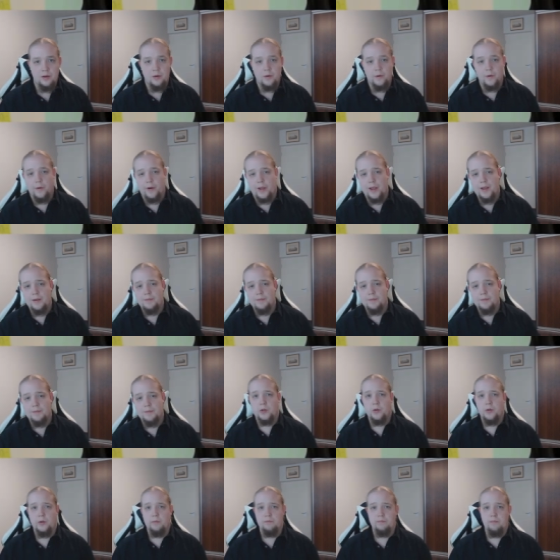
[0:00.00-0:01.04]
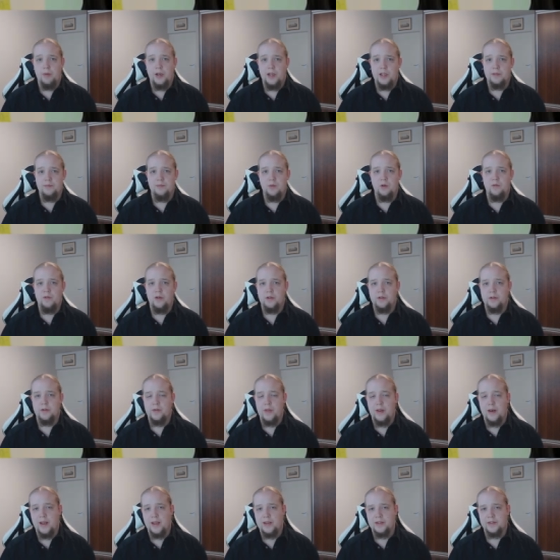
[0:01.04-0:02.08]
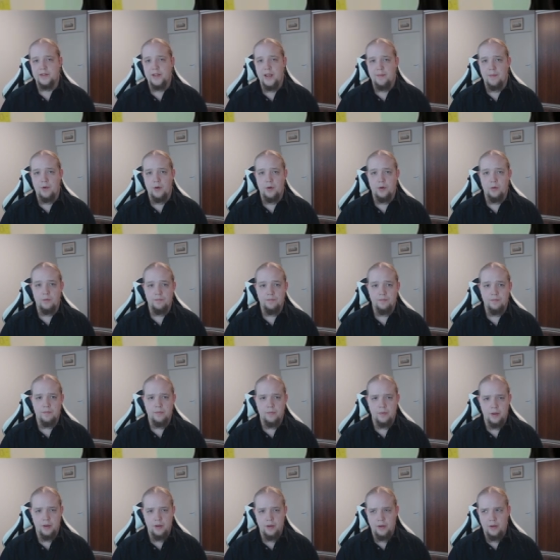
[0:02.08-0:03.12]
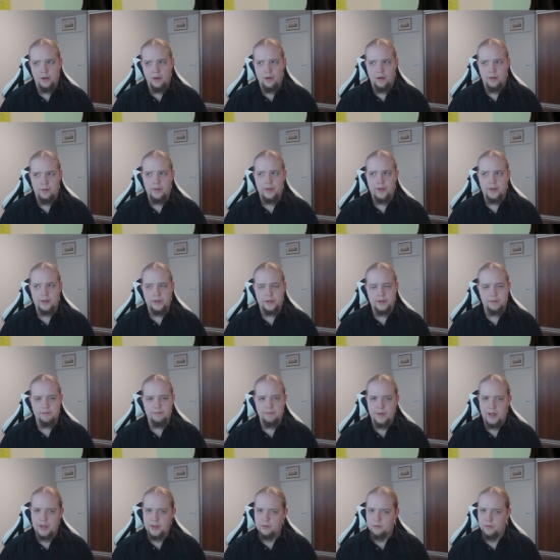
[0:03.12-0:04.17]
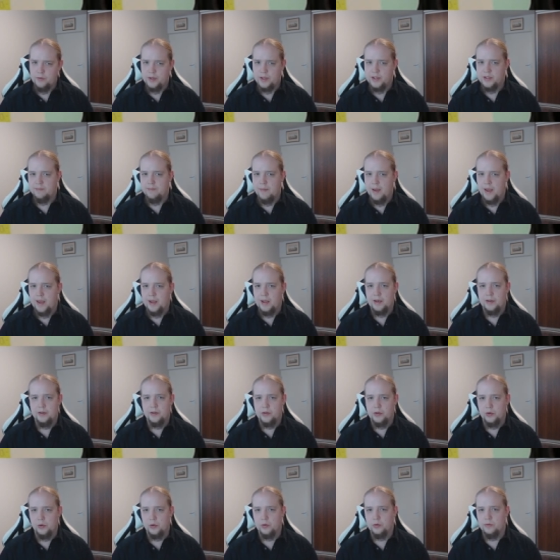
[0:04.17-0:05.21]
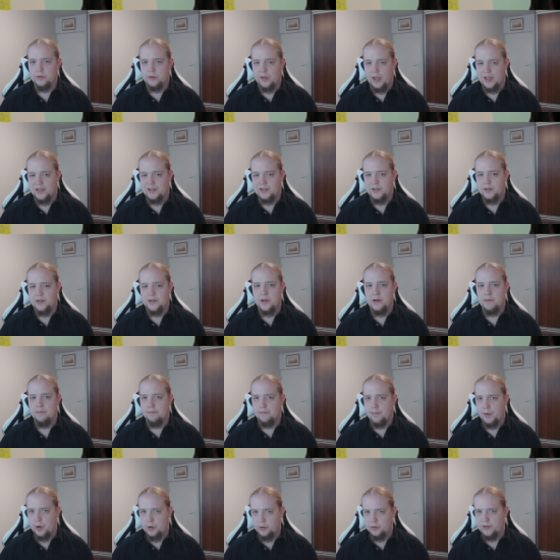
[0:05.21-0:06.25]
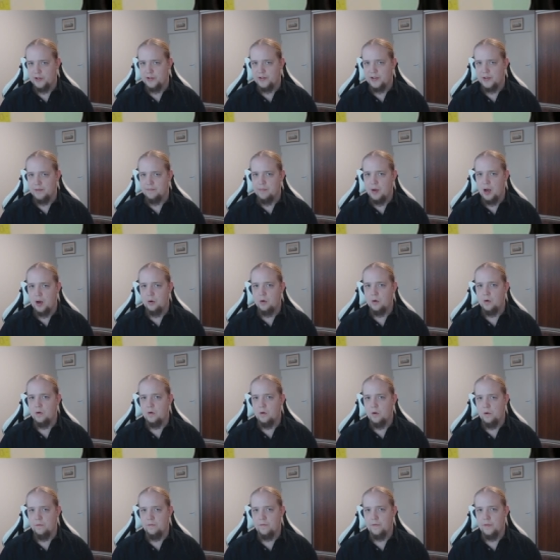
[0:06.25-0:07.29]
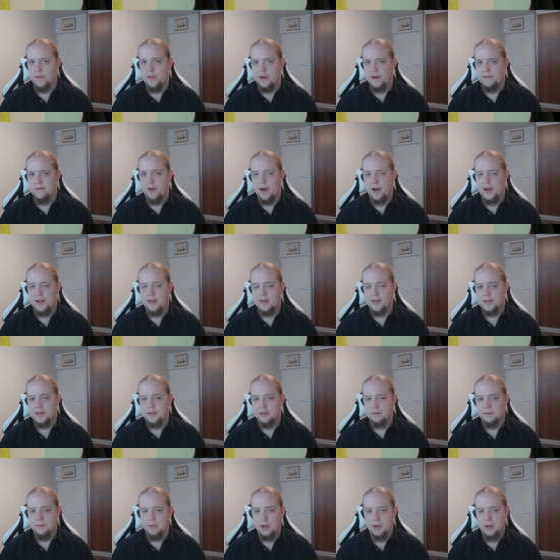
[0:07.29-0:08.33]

Okay, so let's move on to the next demo. This next one is made to test the processing power of the device.